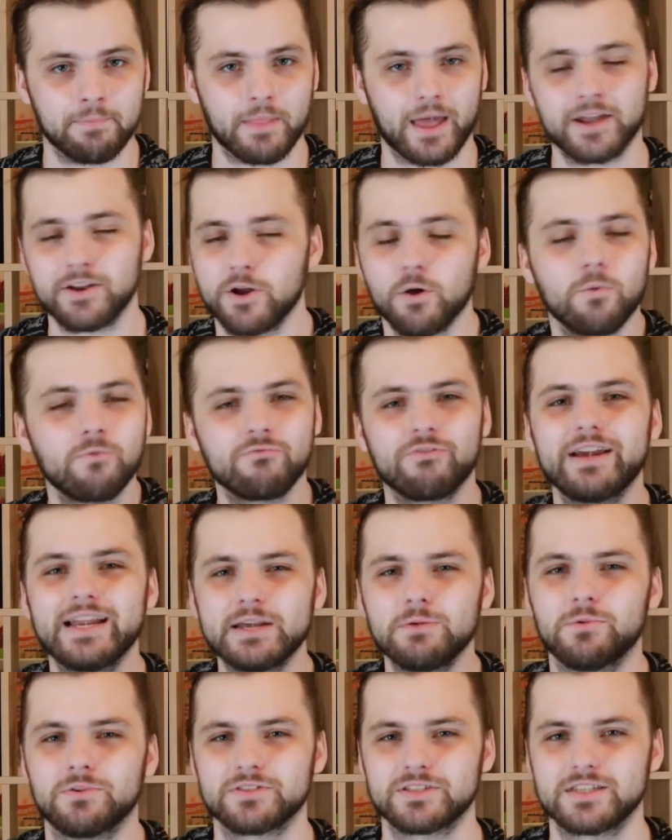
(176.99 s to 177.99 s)
And no one
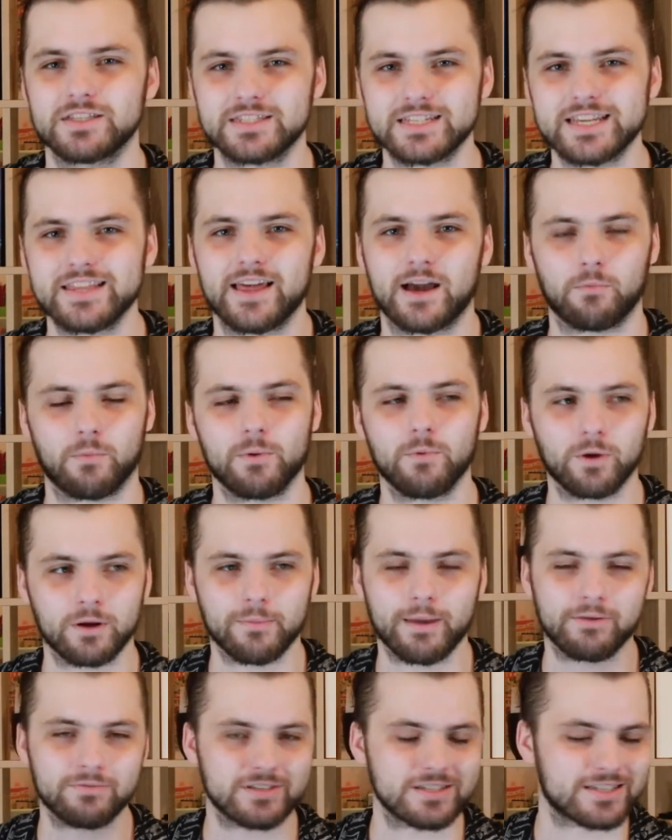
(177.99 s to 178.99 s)
really wants to see that. We want to
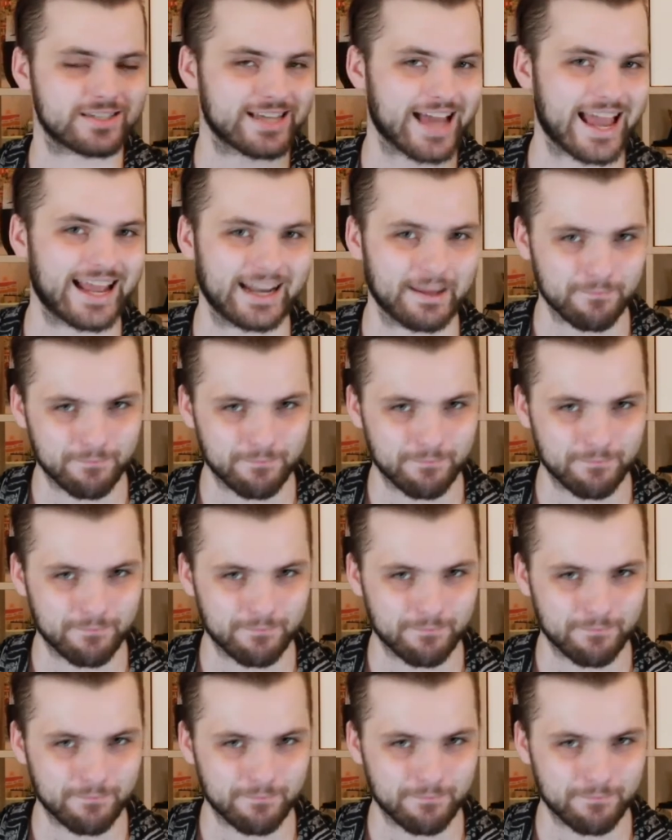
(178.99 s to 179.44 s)
be able to scale